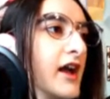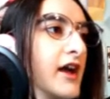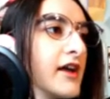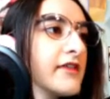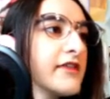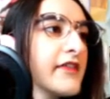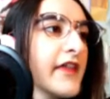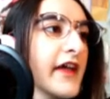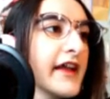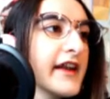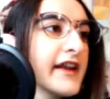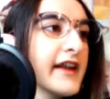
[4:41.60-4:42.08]

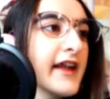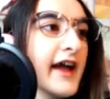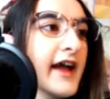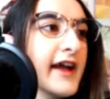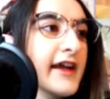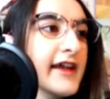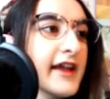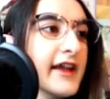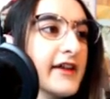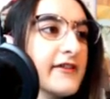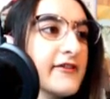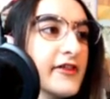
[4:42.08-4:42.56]
Then
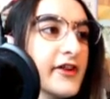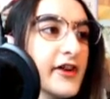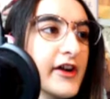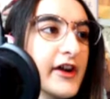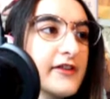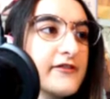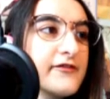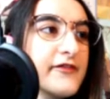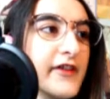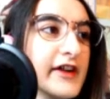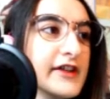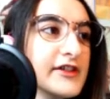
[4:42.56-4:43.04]
I gave her
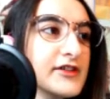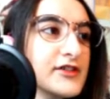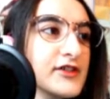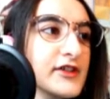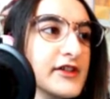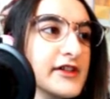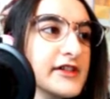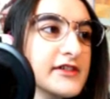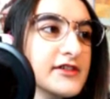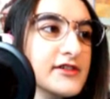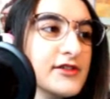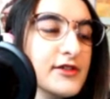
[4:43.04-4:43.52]

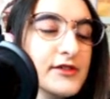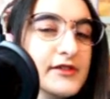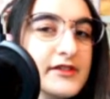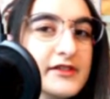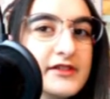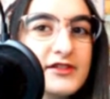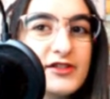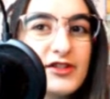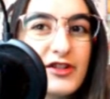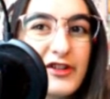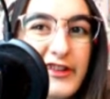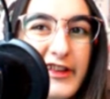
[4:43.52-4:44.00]
adventurous, so
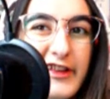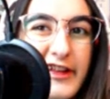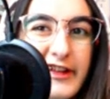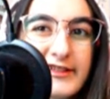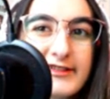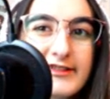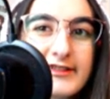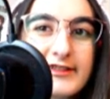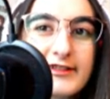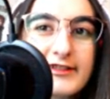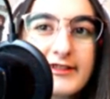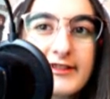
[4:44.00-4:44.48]
she
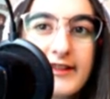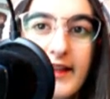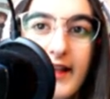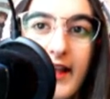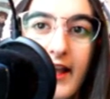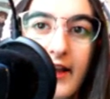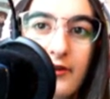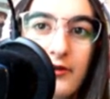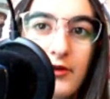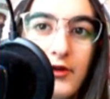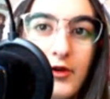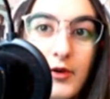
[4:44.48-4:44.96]
likes to seek
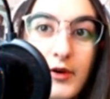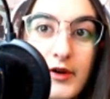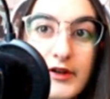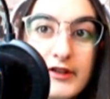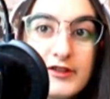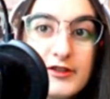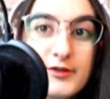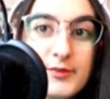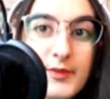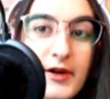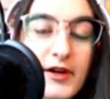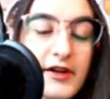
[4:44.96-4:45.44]
out new
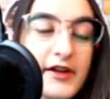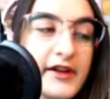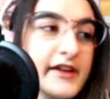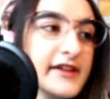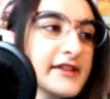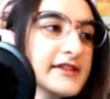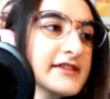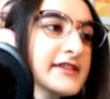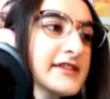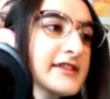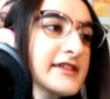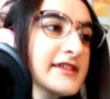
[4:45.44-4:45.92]

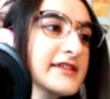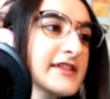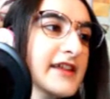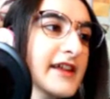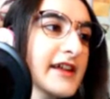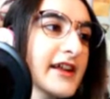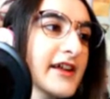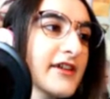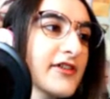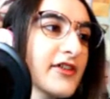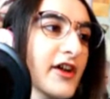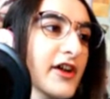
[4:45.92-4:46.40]
experiences,
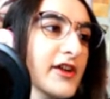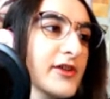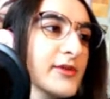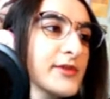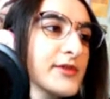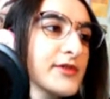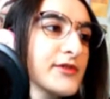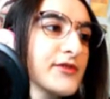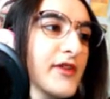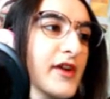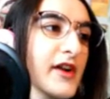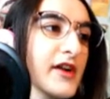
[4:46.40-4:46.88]
and I thought it
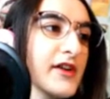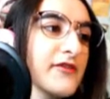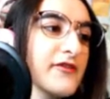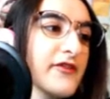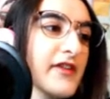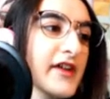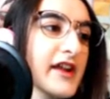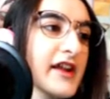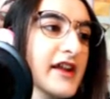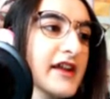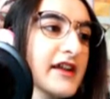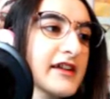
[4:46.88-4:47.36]
was very
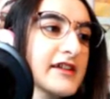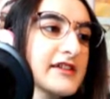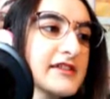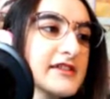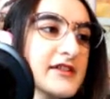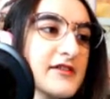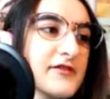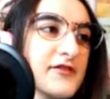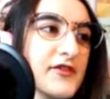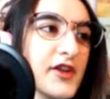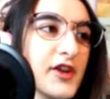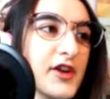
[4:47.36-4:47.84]
fitting because
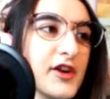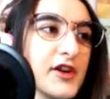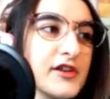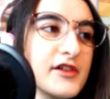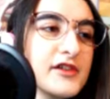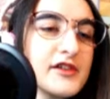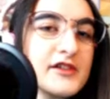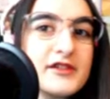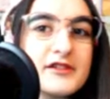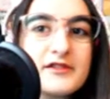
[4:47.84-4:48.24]
if you're